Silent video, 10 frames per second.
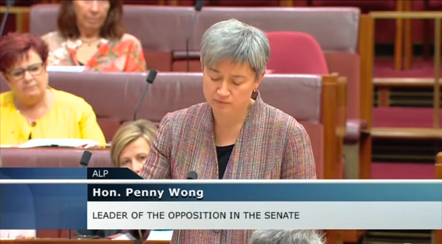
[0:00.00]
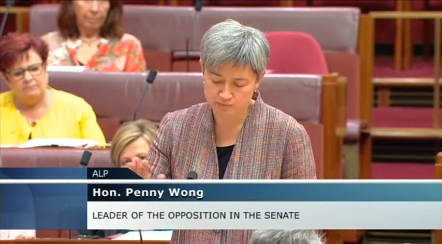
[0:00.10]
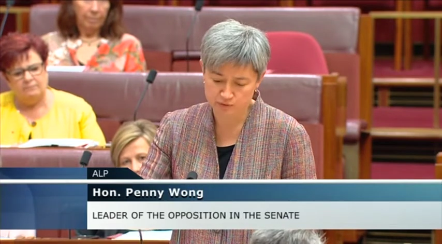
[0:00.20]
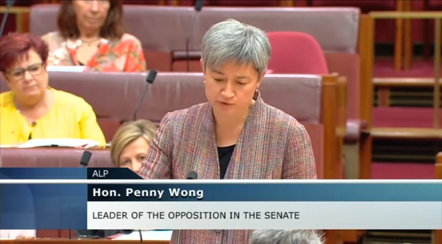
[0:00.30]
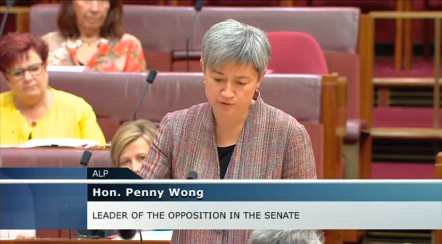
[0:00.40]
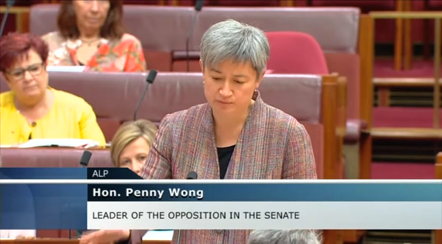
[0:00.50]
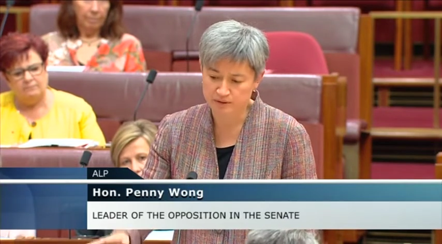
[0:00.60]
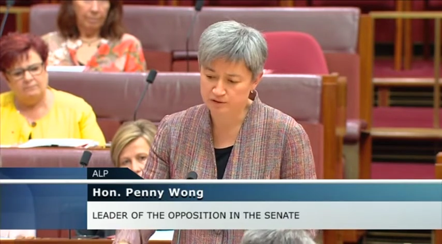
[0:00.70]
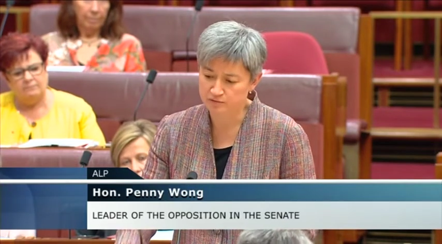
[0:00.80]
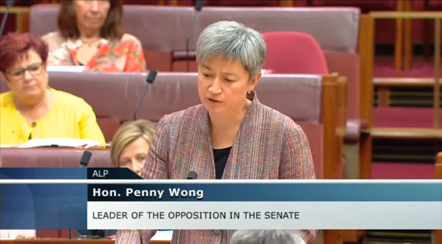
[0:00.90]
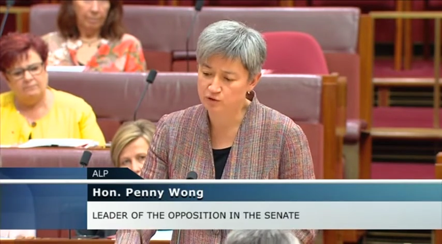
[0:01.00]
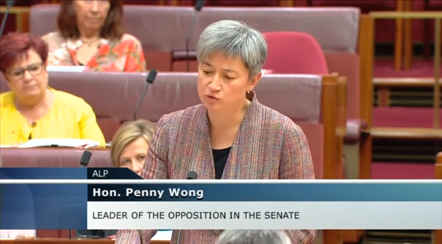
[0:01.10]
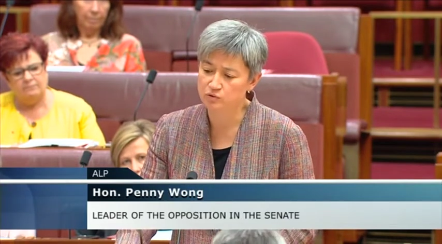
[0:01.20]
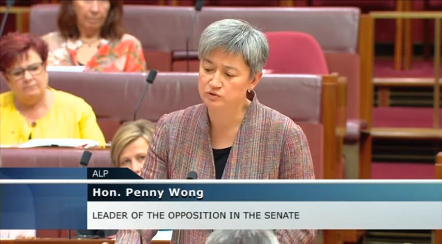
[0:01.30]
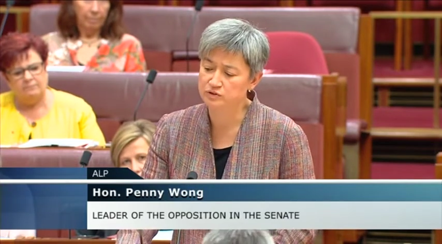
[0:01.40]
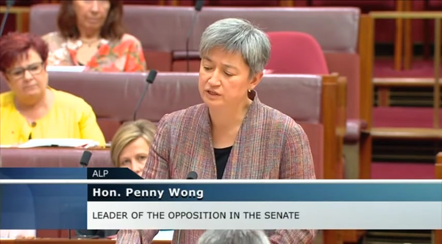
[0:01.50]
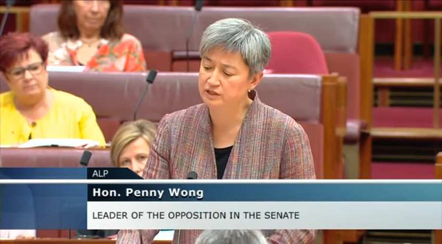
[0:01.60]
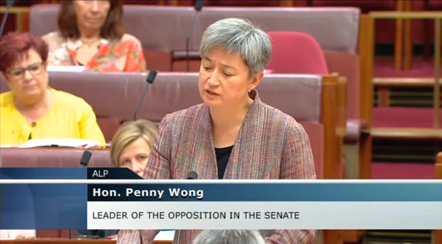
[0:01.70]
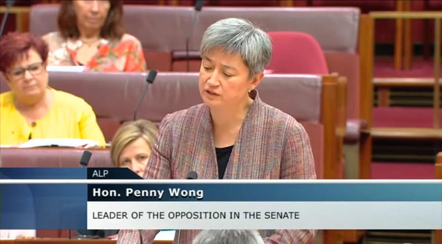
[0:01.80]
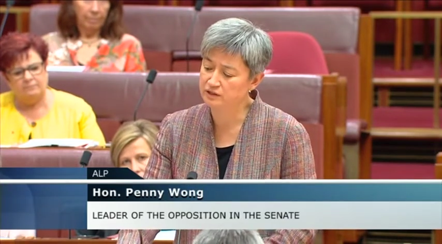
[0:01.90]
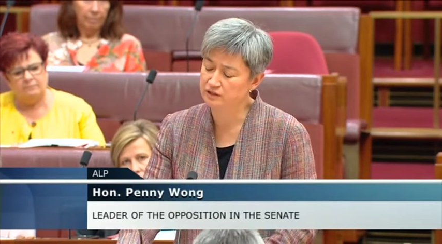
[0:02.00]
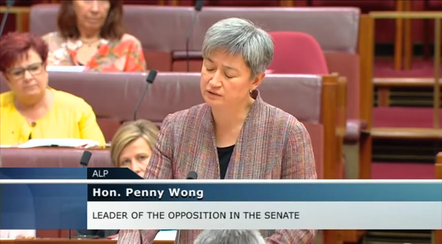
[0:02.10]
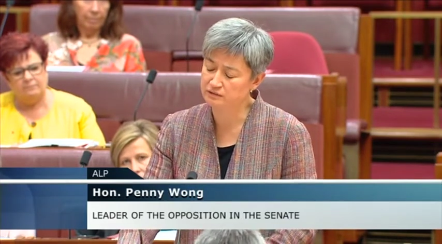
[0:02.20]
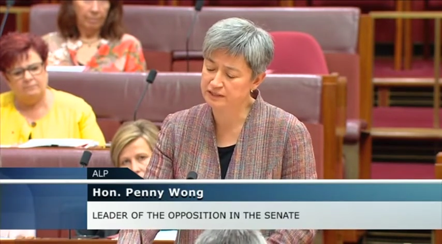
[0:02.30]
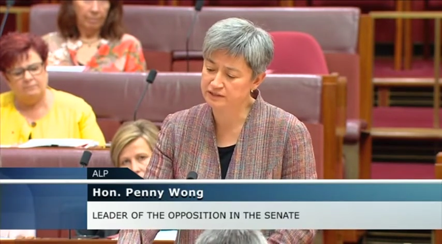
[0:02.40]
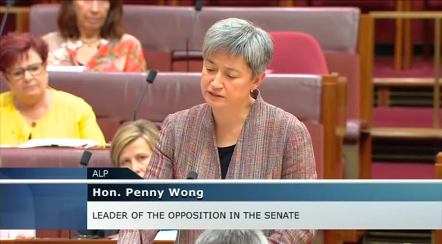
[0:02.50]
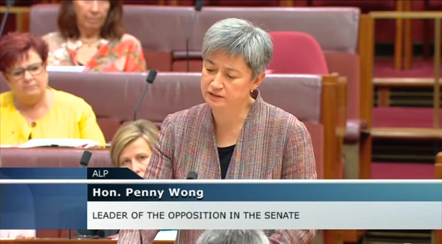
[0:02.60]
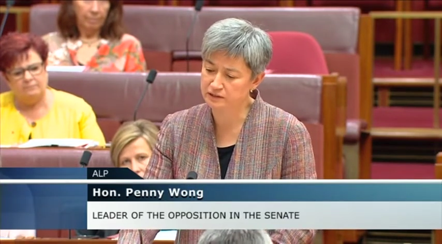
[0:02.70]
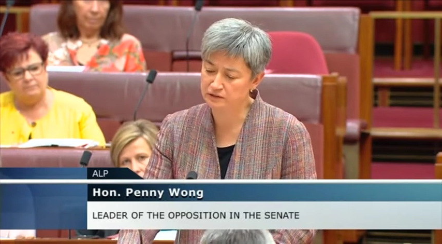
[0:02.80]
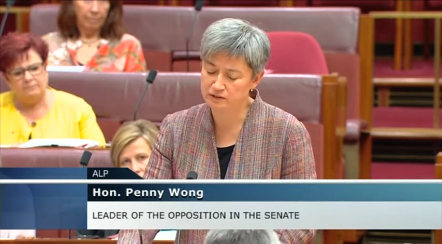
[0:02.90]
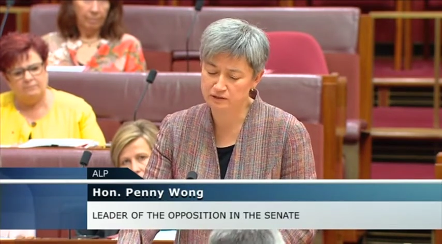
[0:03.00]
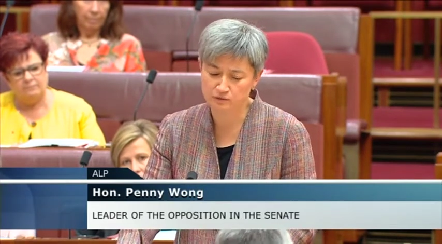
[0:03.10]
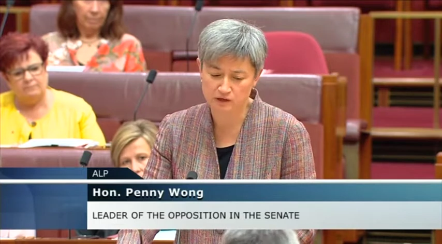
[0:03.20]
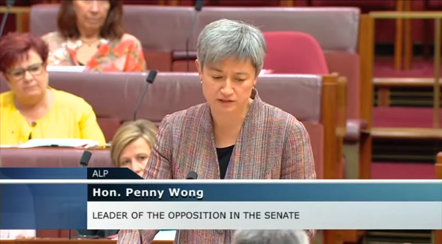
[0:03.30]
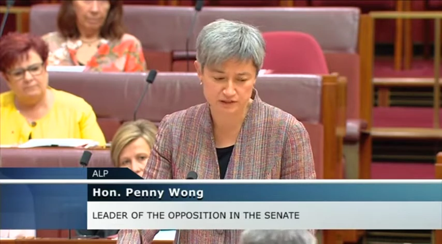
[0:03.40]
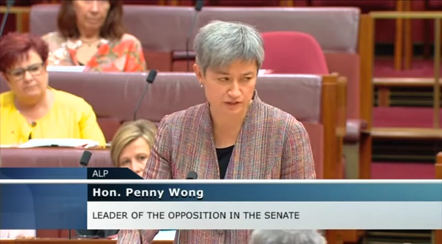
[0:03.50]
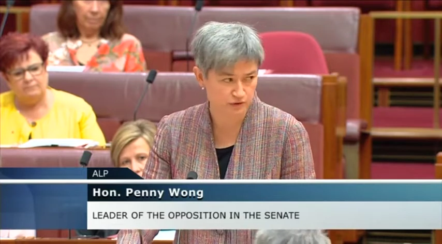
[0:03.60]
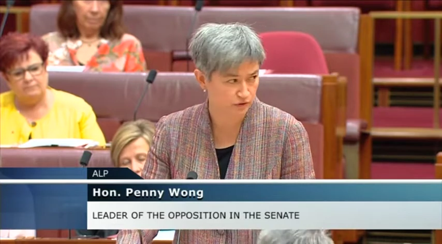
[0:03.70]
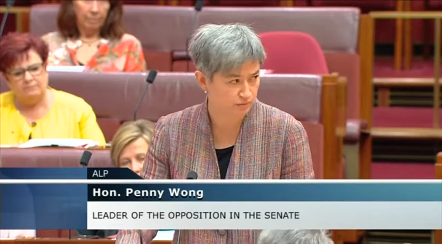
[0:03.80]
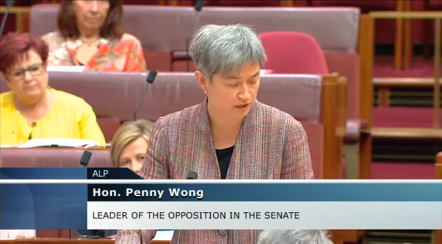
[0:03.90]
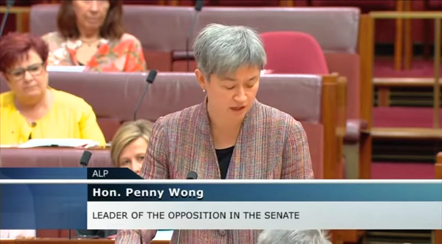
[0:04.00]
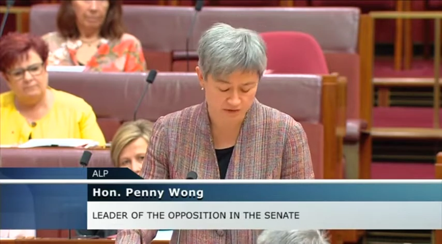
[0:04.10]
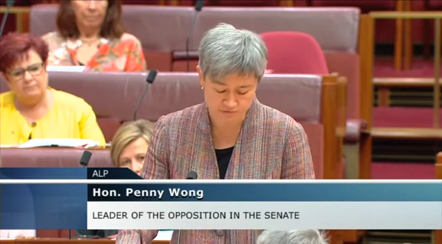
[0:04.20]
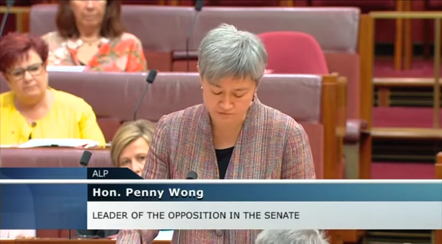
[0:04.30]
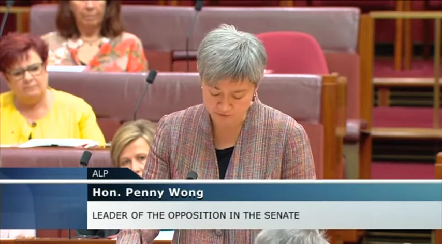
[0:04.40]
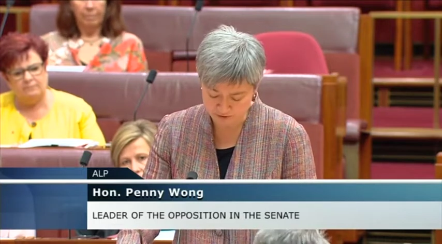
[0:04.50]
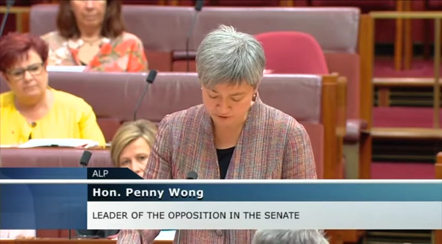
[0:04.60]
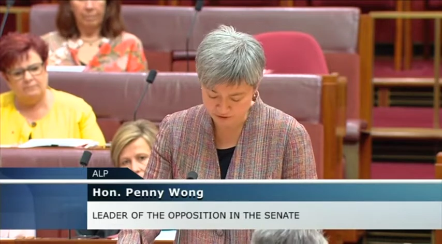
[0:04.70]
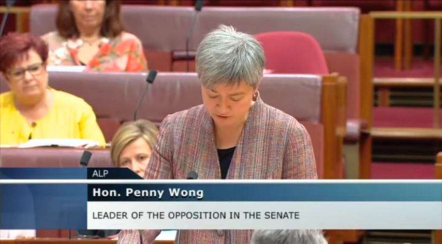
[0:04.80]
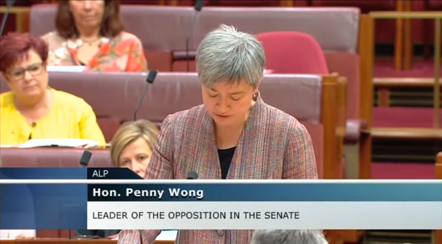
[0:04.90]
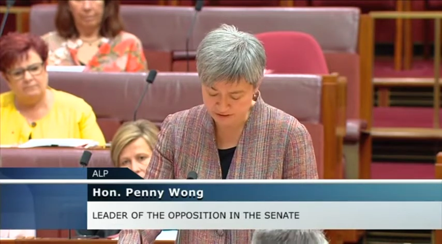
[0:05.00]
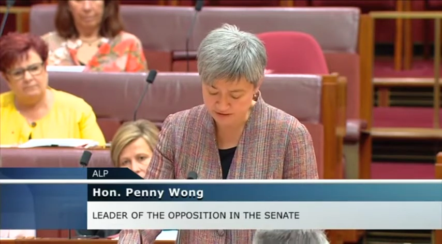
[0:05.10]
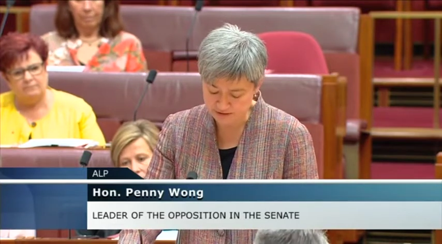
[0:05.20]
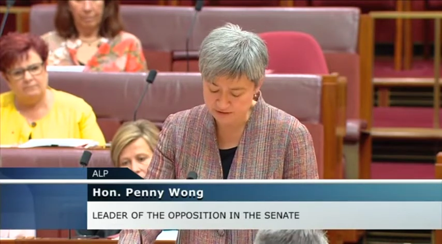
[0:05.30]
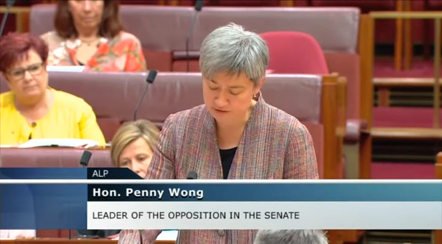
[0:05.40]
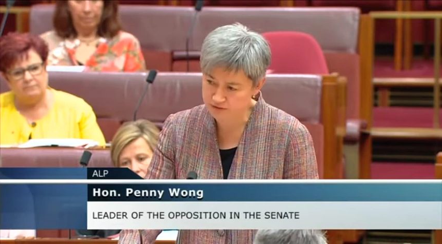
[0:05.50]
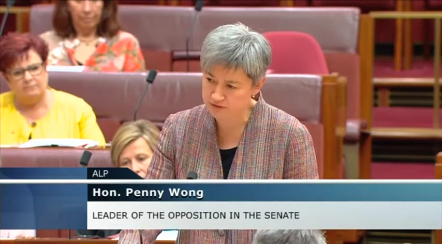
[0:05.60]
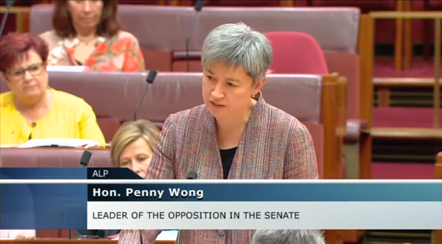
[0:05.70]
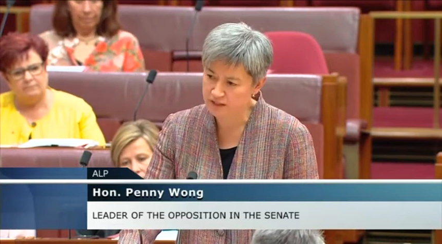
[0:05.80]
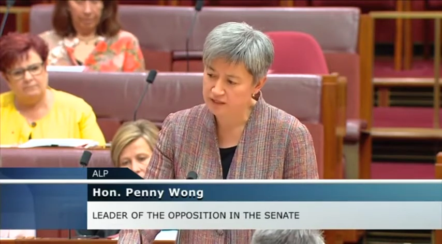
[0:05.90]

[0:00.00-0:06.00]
Speaker 1: put on the public record uh, the letter that I sent to her on behalf of opposition senators,